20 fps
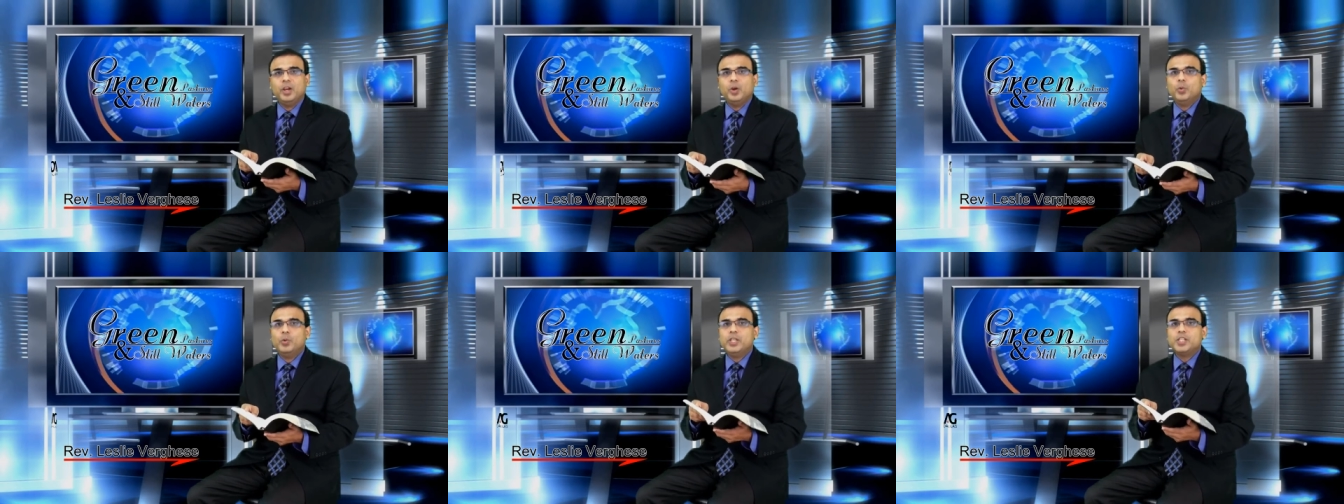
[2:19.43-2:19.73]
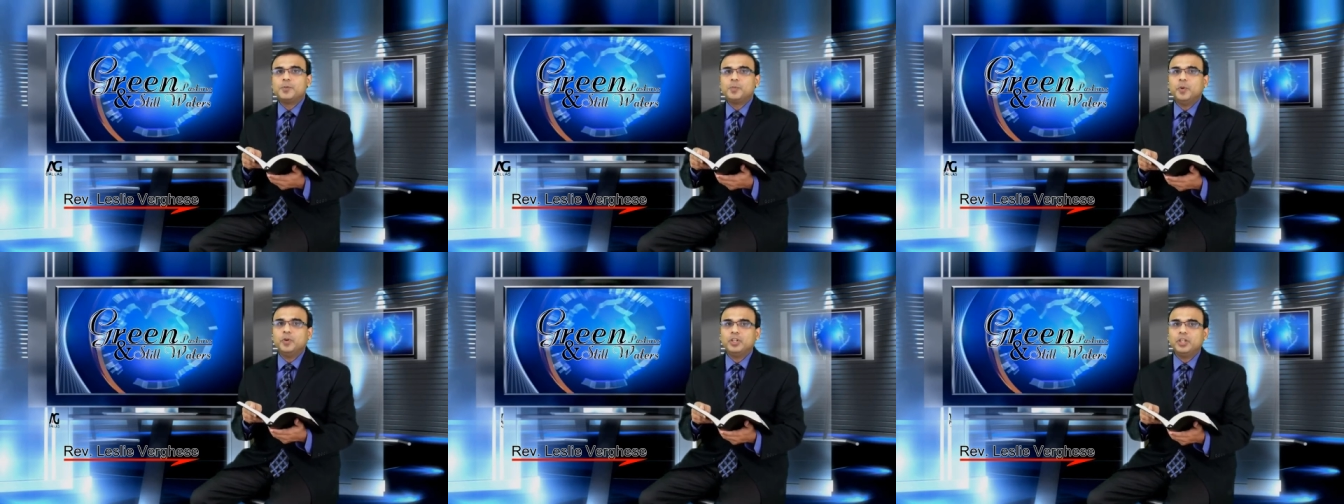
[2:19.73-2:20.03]
We
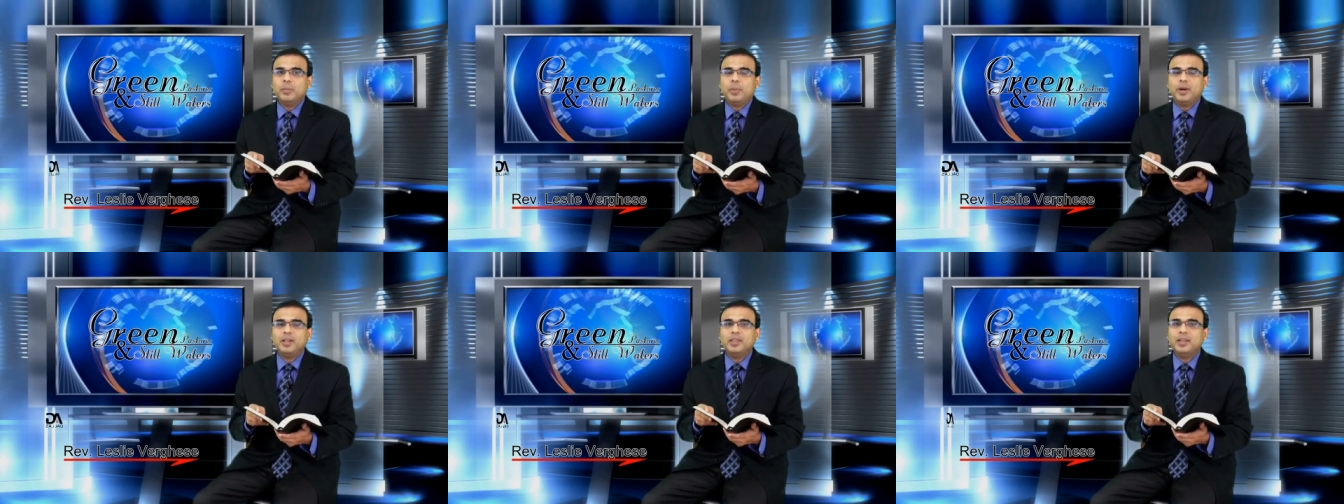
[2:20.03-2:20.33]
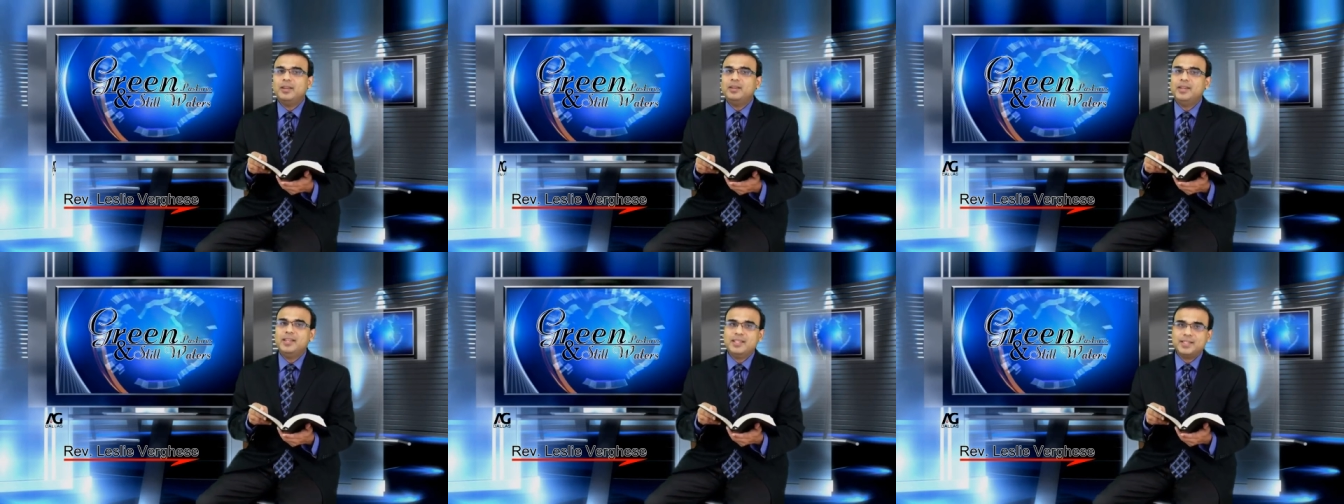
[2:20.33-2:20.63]
spoke about
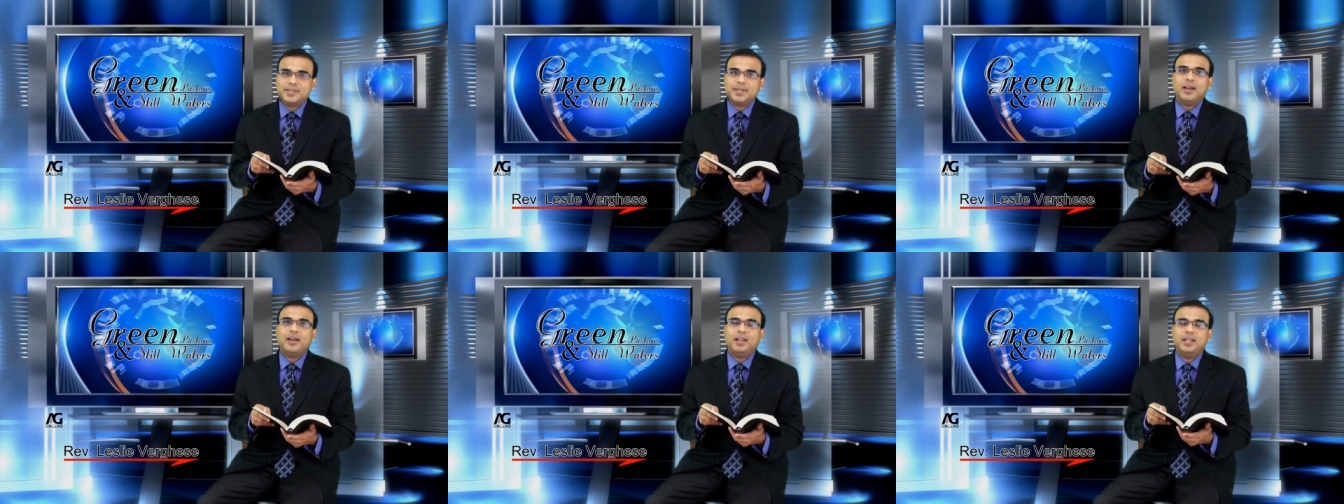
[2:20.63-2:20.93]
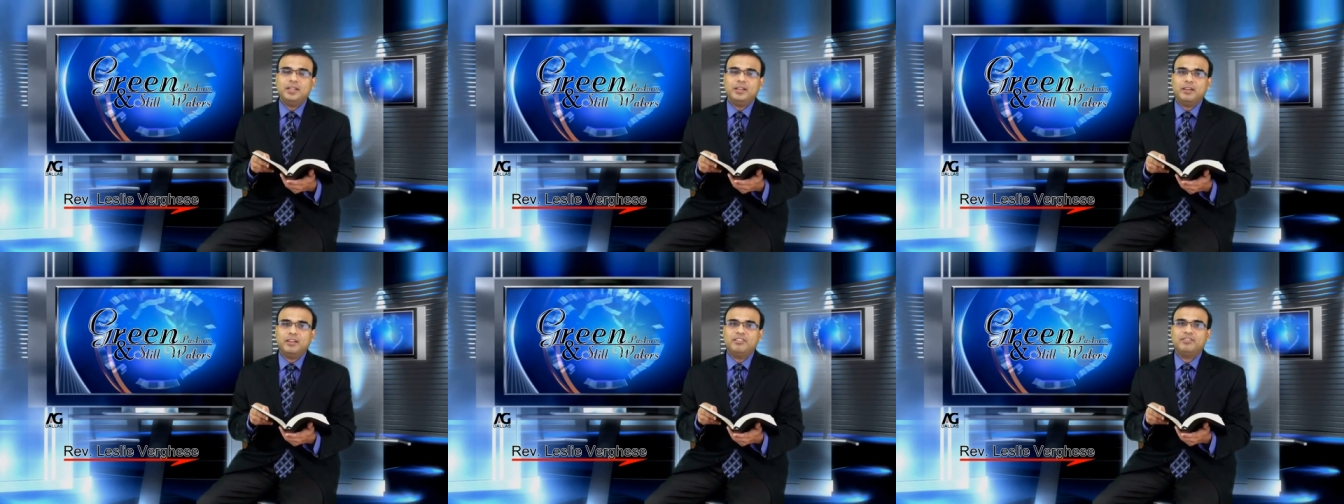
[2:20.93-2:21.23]
the
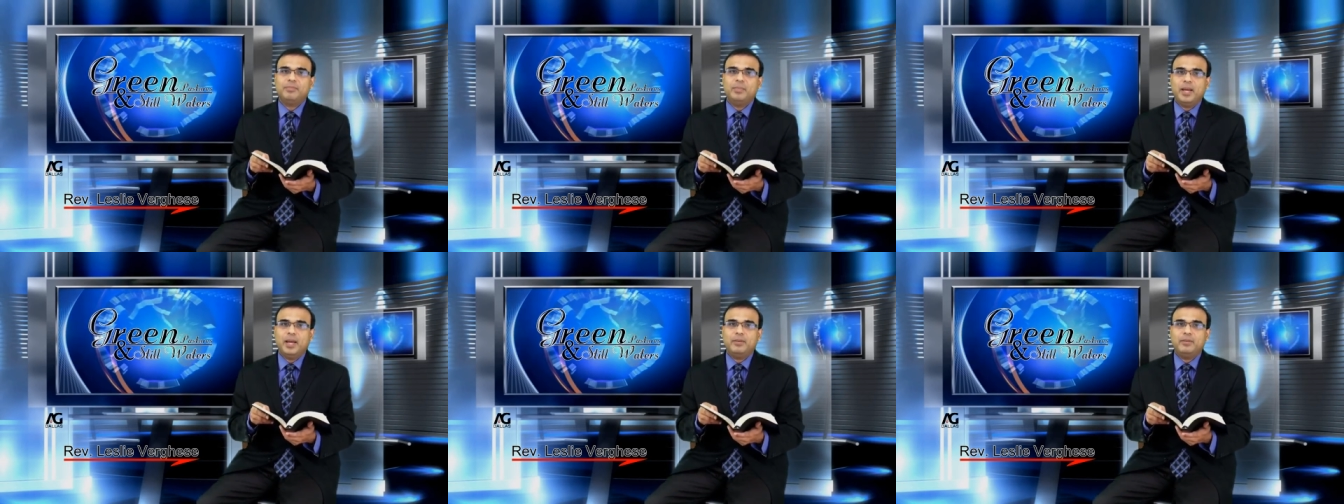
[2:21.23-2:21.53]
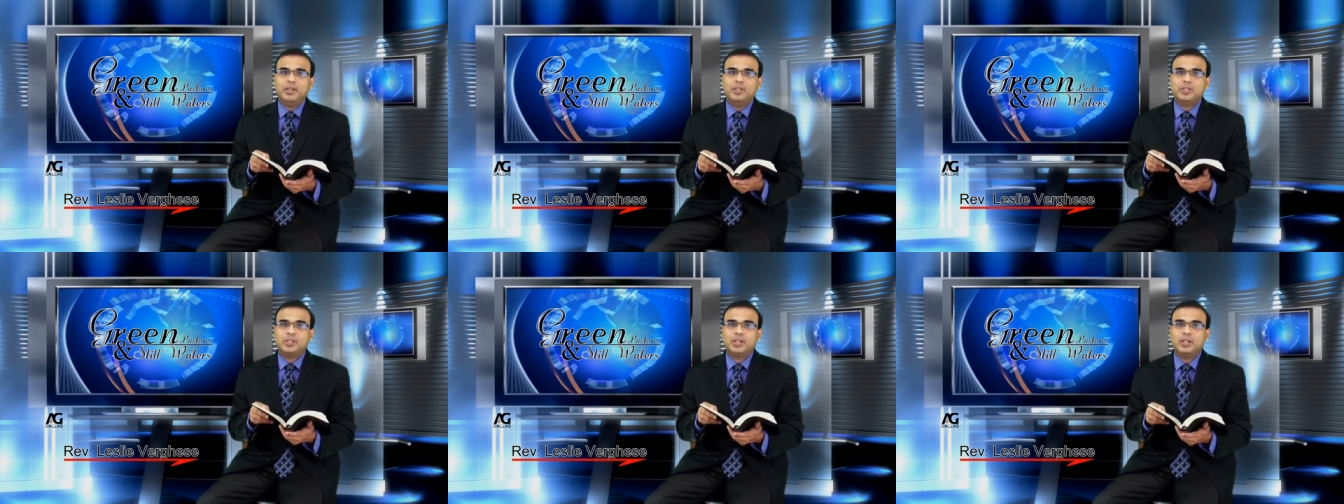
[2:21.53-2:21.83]
design of
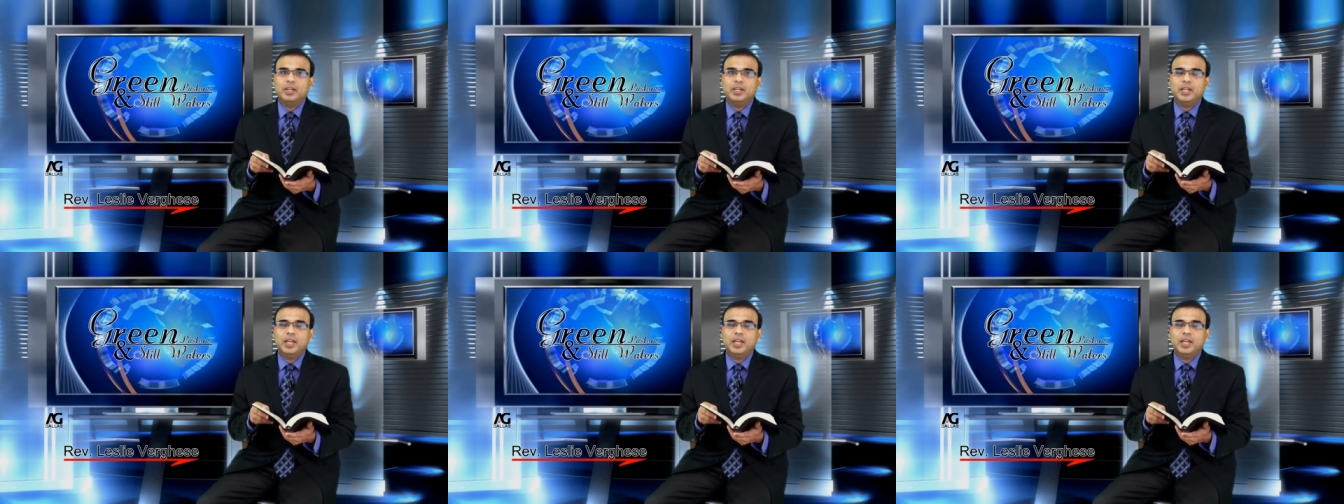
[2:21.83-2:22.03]
marriage.